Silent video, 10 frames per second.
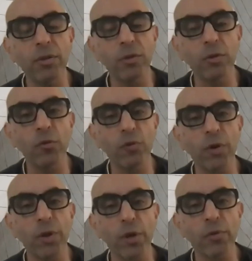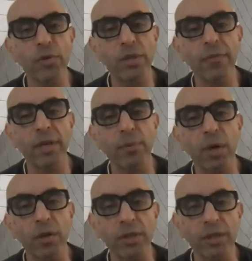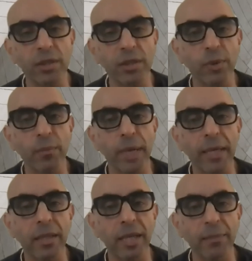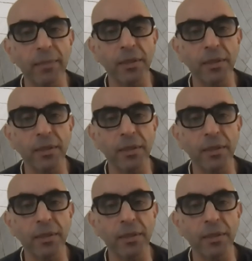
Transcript: do for those civic projects is what my claim